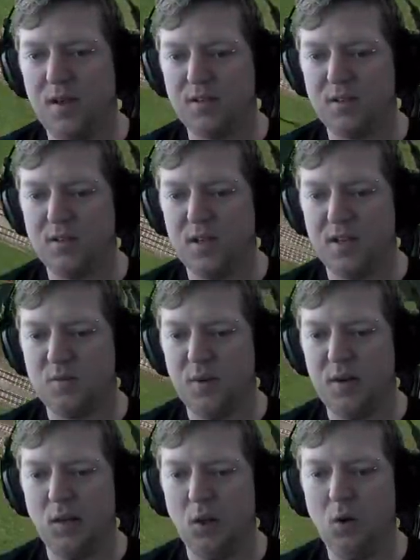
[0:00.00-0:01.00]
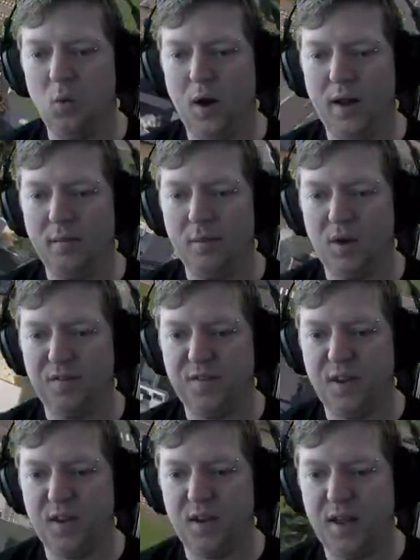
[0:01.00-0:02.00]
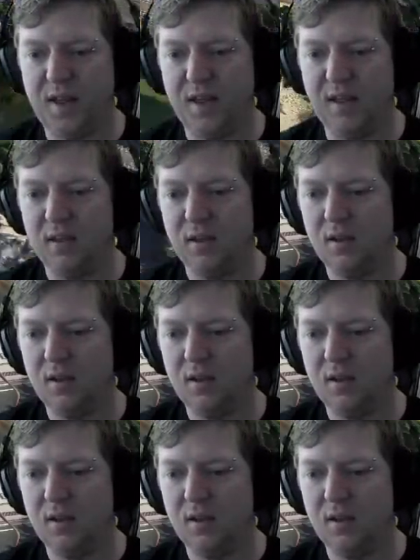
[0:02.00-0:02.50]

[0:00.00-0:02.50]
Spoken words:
As I said, it's been a long one, but I figured, hey,